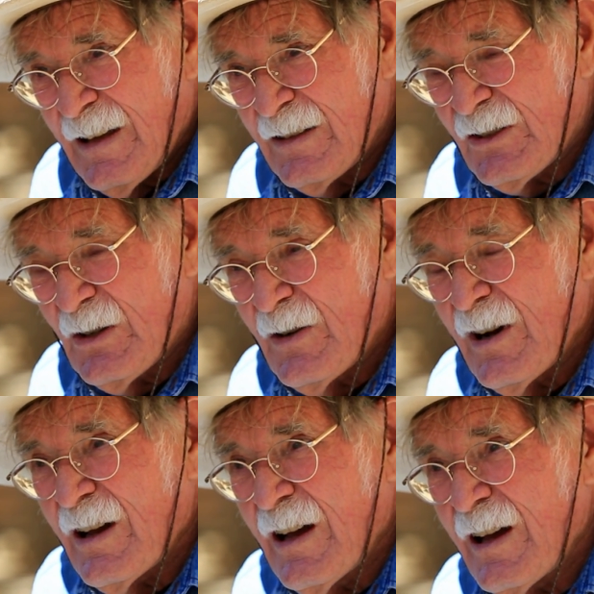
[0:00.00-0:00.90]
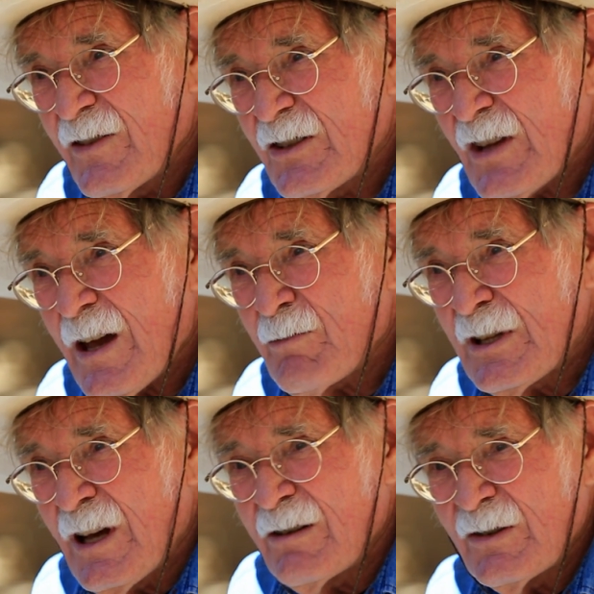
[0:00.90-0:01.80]
And so how this
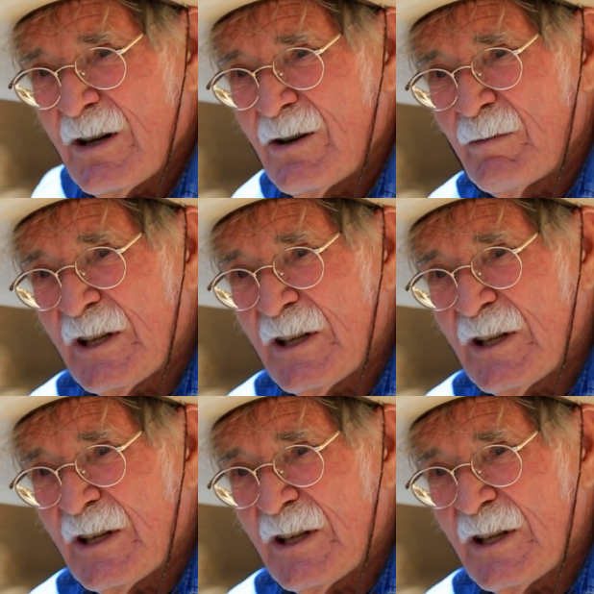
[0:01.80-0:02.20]
happened, I don't know,